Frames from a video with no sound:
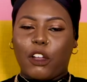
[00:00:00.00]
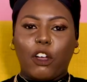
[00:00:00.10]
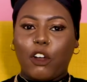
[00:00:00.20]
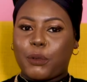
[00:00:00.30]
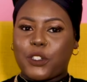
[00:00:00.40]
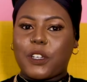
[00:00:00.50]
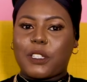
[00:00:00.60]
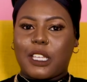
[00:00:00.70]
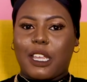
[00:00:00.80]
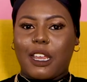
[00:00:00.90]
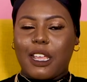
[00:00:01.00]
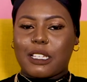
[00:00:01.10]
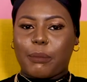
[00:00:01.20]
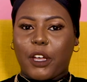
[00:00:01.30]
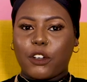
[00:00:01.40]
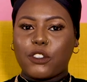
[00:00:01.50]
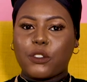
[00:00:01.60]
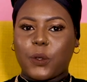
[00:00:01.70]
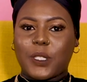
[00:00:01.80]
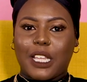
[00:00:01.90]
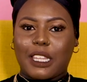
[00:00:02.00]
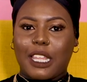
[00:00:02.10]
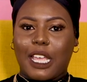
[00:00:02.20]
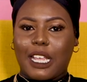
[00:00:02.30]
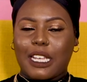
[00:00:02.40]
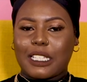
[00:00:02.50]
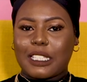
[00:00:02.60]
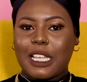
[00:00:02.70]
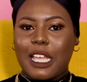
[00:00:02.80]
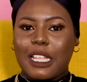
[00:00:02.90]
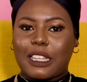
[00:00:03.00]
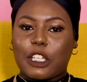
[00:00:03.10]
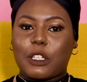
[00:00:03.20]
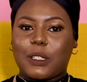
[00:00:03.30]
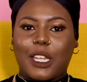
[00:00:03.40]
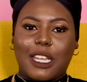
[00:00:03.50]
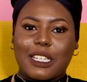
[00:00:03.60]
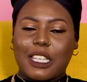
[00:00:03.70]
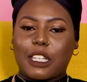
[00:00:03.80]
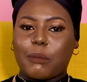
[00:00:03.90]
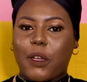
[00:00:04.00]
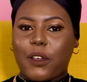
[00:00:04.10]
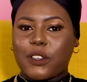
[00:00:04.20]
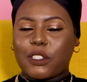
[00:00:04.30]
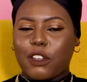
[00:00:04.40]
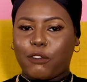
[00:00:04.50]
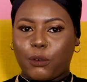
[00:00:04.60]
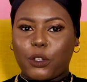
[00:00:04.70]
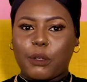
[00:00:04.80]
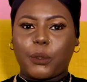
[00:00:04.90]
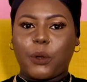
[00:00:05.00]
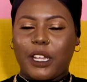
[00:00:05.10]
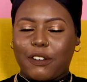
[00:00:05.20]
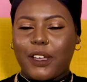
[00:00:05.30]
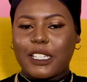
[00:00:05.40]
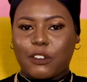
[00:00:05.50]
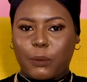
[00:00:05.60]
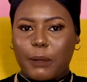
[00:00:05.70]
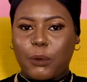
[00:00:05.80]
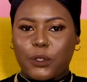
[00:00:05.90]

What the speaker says: A lot of producing is about sourcing things that you need in the most affordable and effective way